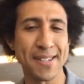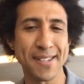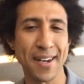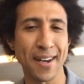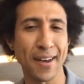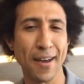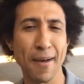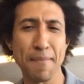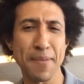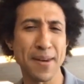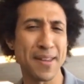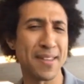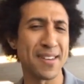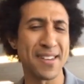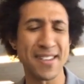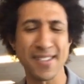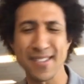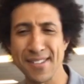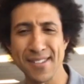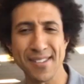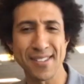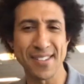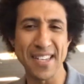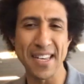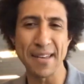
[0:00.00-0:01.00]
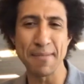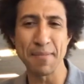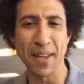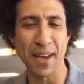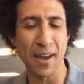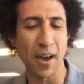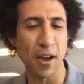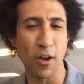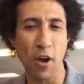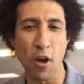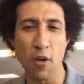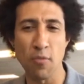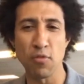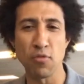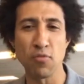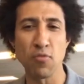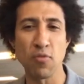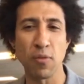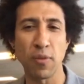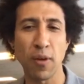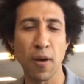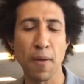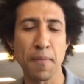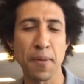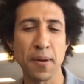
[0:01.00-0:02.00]
at a company that doesn't seem like a carbon
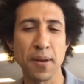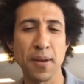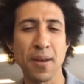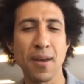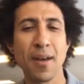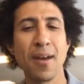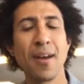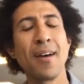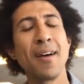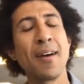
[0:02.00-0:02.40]
removal company,